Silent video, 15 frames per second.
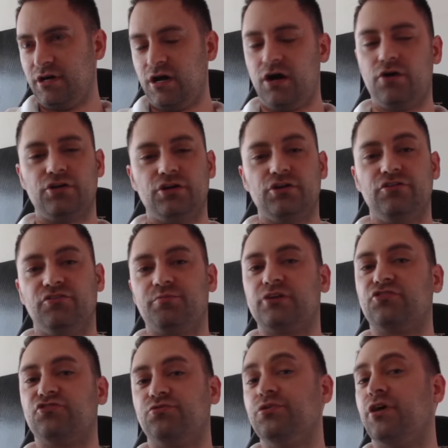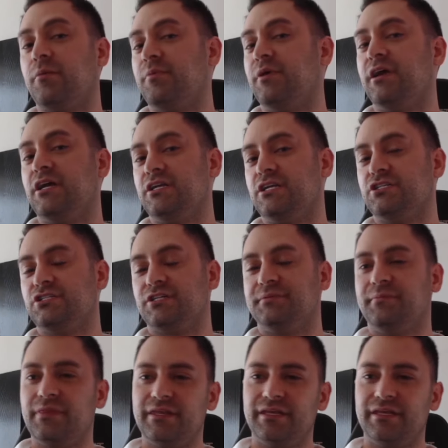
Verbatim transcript: oh, you know, these buckers really are paying attention.